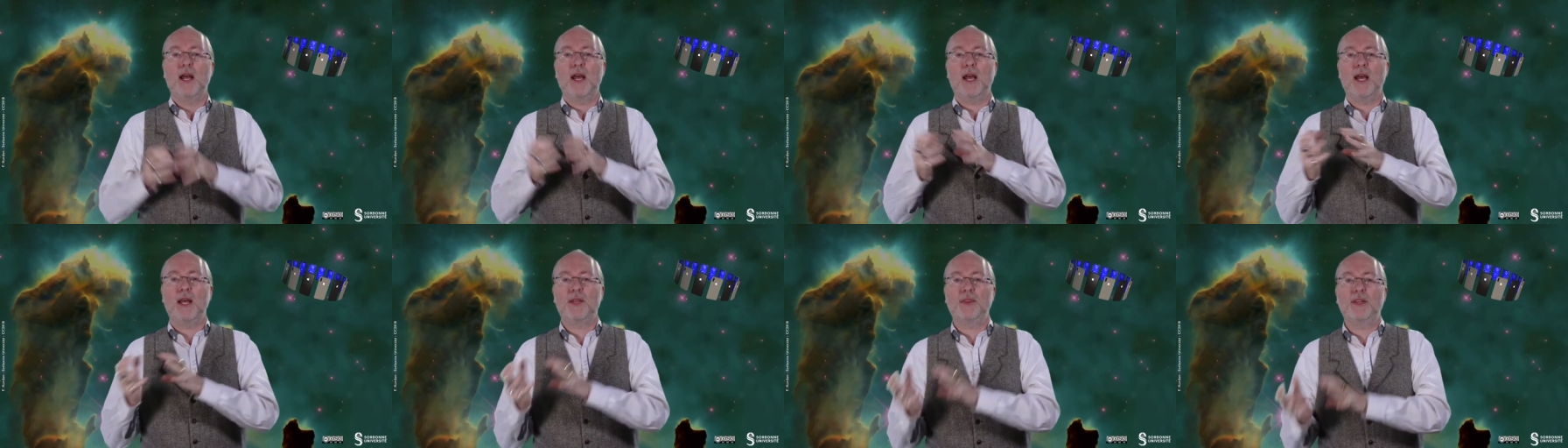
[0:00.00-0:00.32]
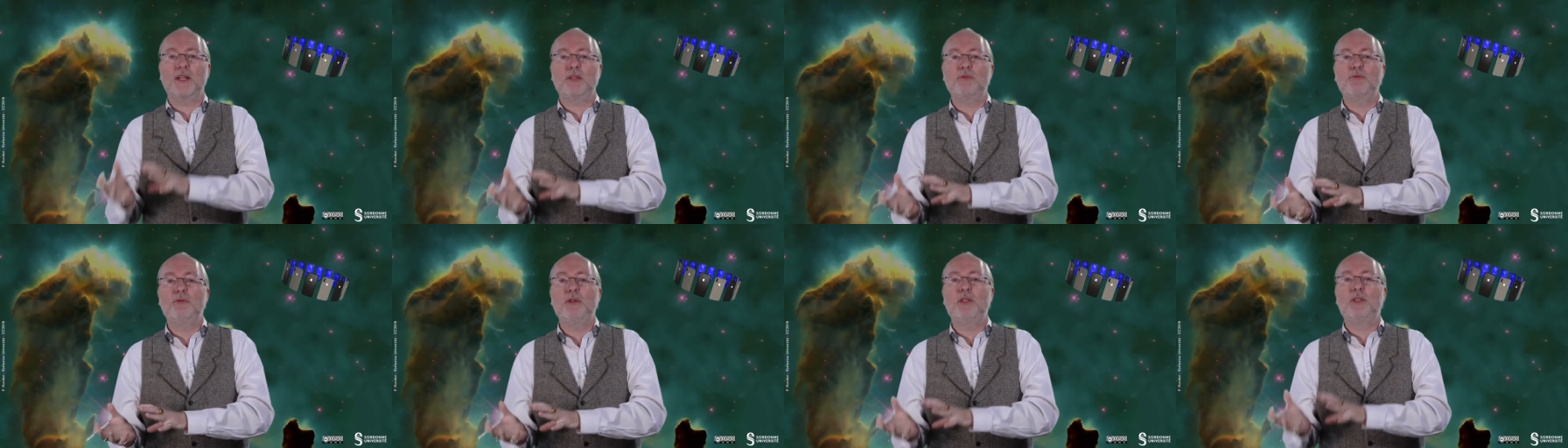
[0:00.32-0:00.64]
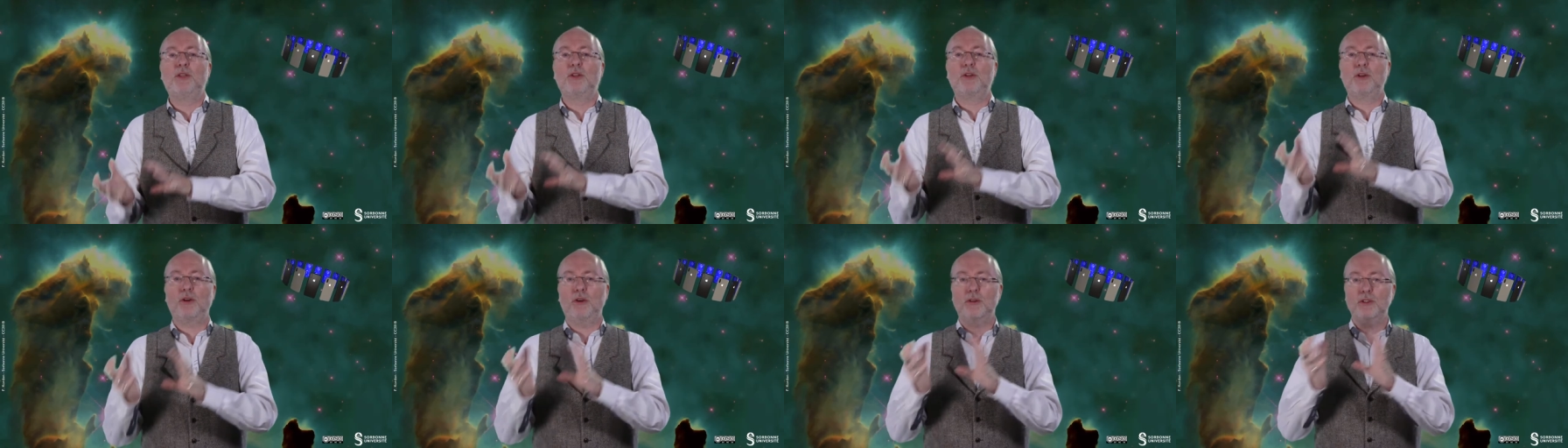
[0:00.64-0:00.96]
and that will
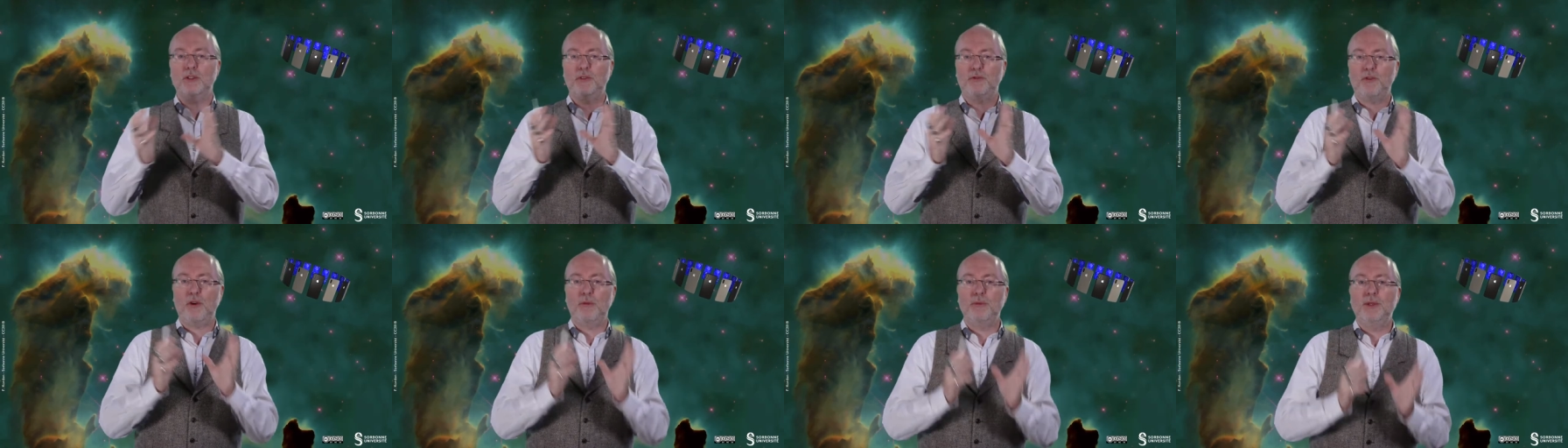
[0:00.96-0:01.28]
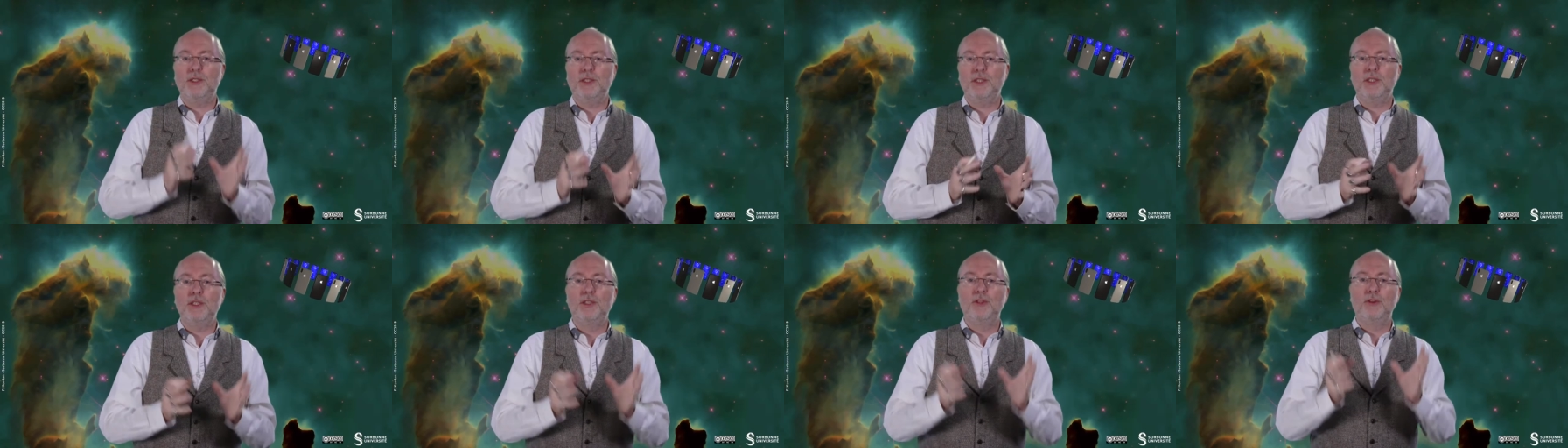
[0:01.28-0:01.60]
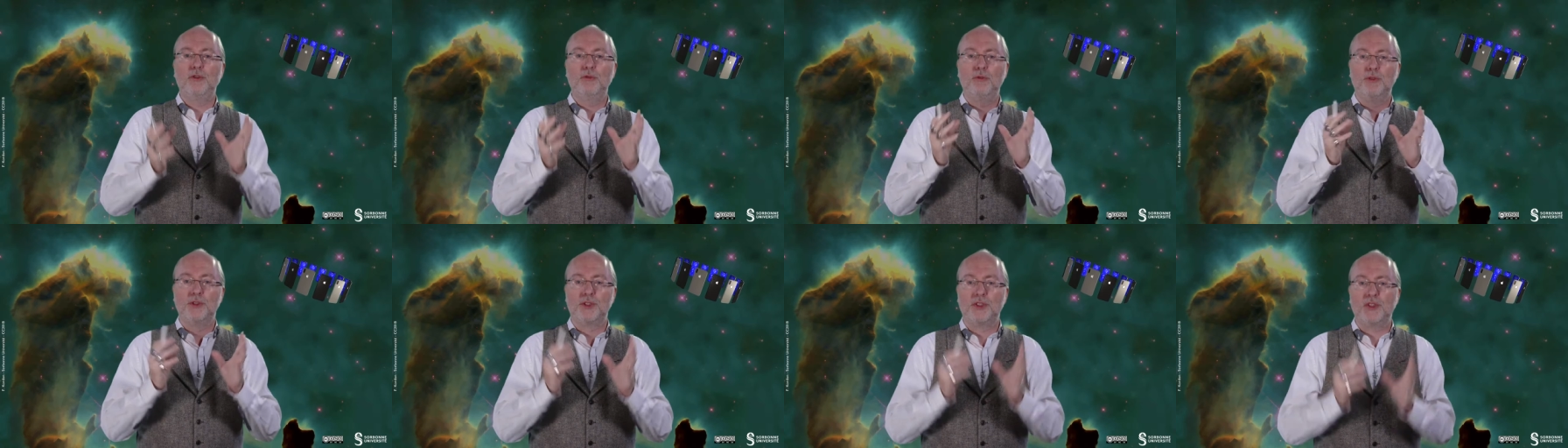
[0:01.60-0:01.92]
transform it
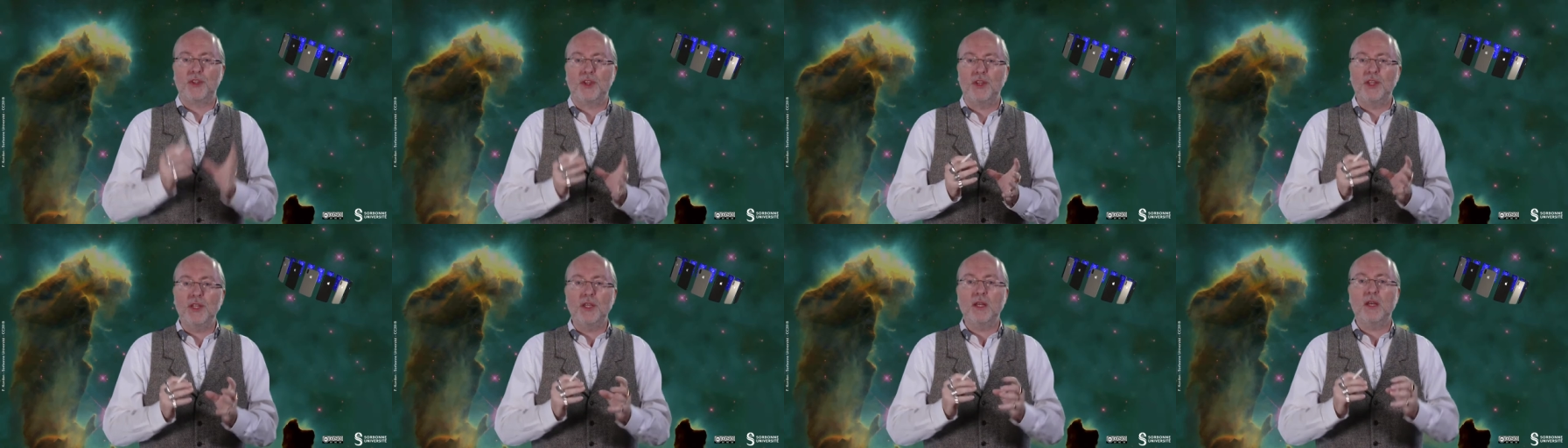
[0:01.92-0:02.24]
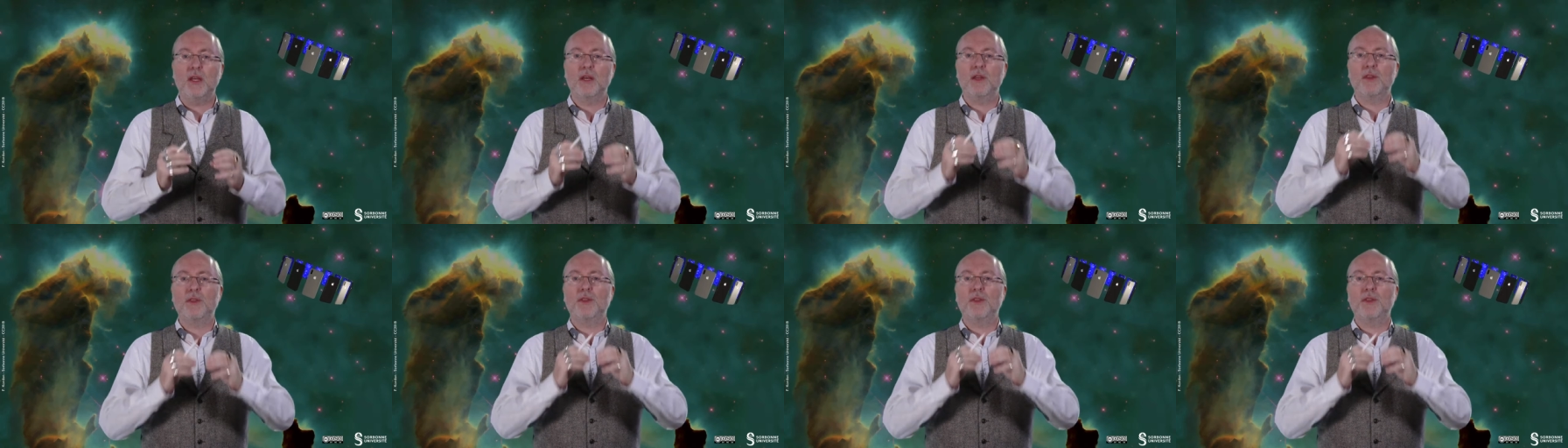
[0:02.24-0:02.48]
into a string